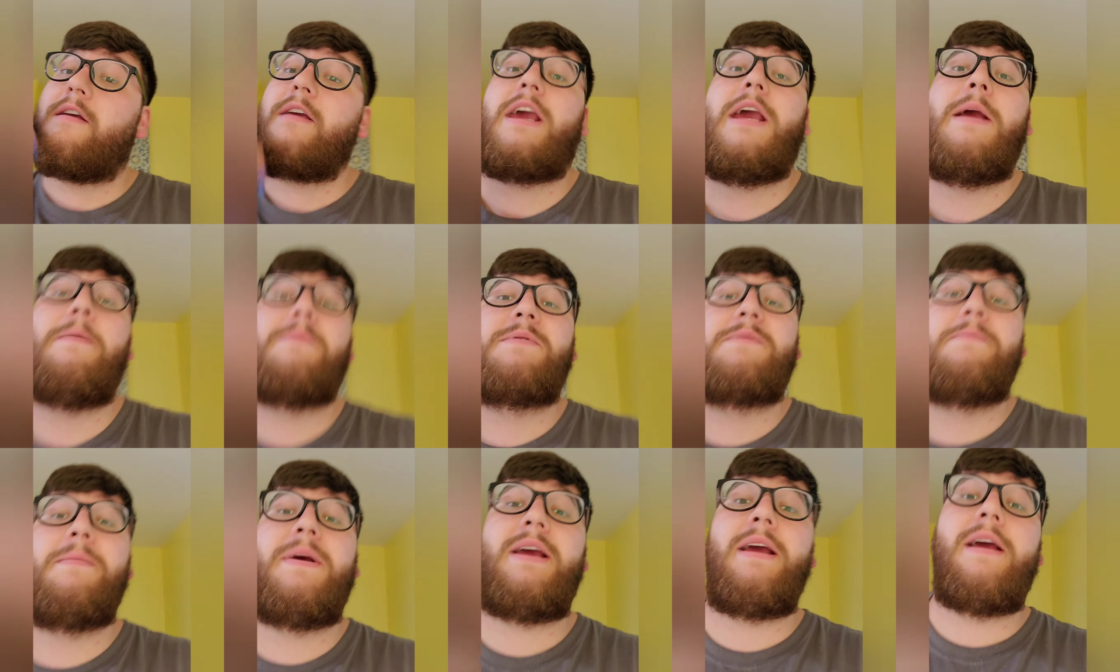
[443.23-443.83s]

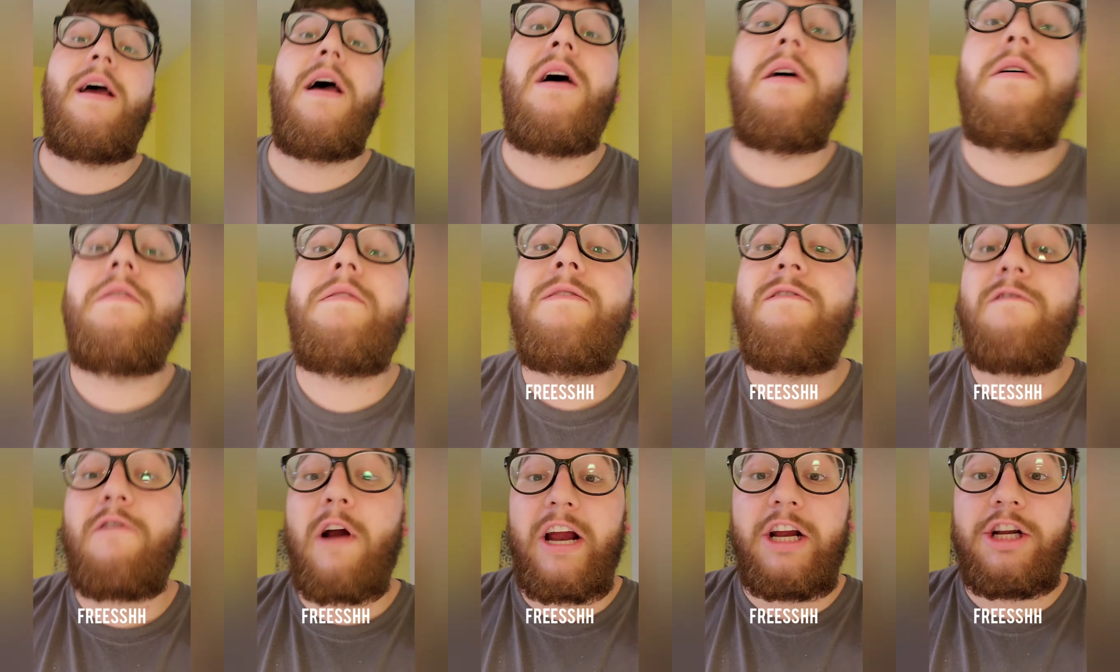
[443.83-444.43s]
keeps me
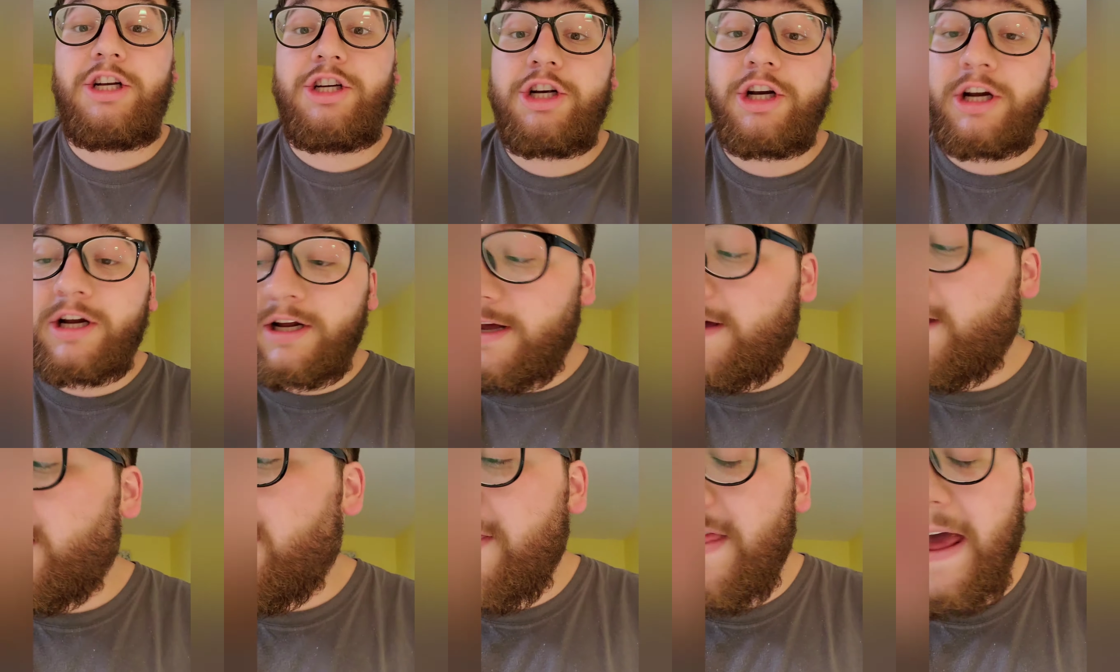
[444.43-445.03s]
fresh.
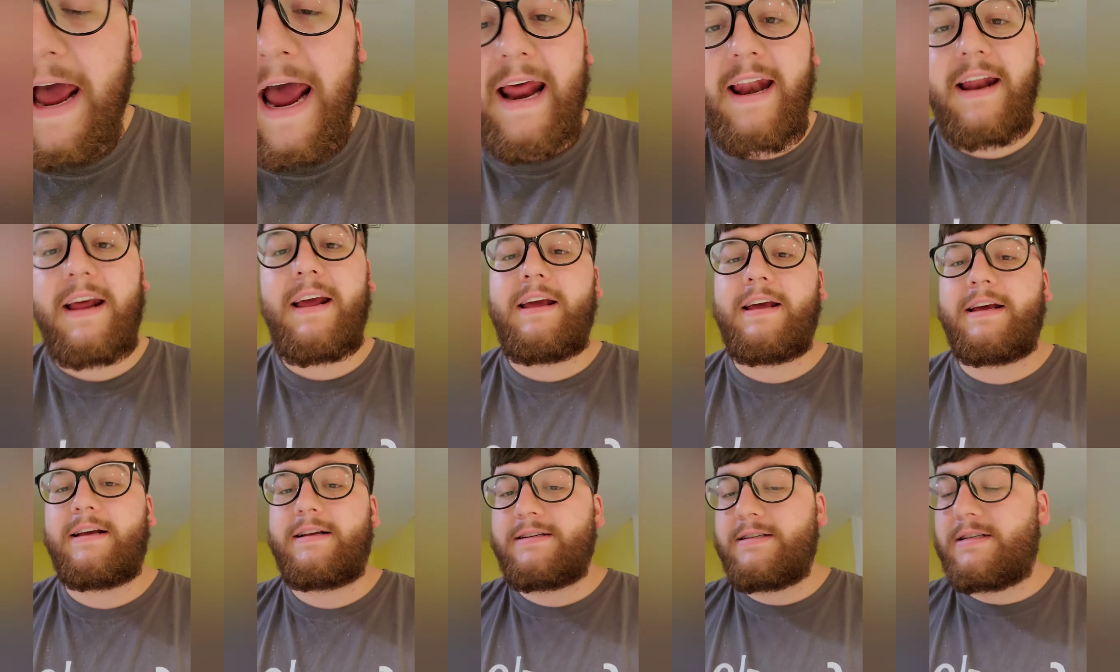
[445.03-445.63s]

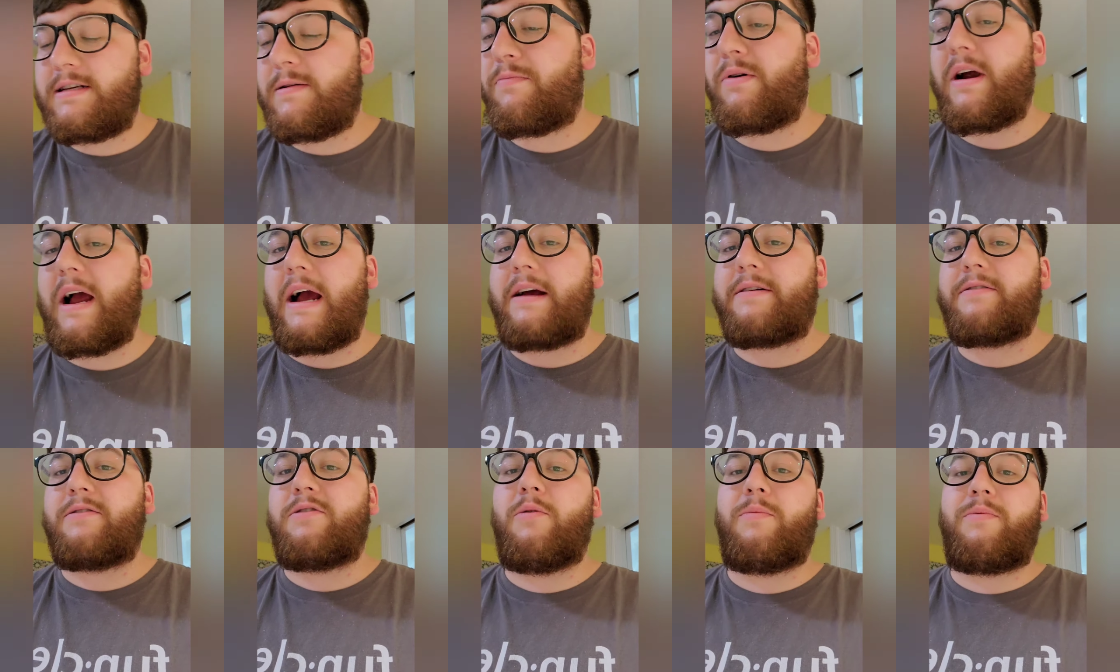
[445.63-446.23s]
That is
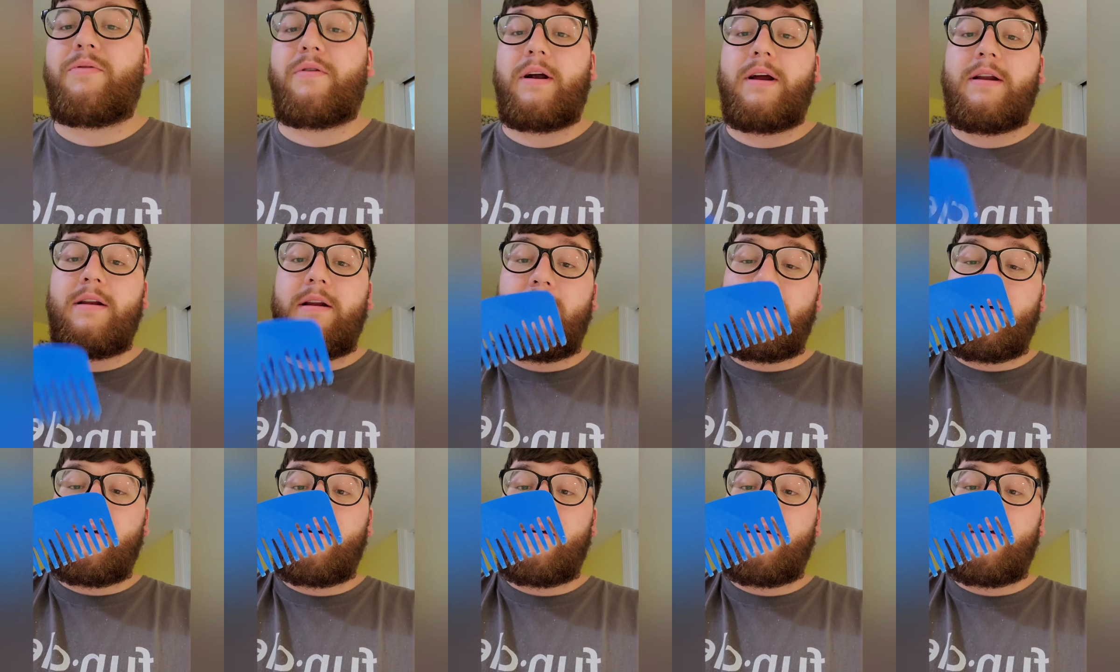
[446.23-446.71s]
practical print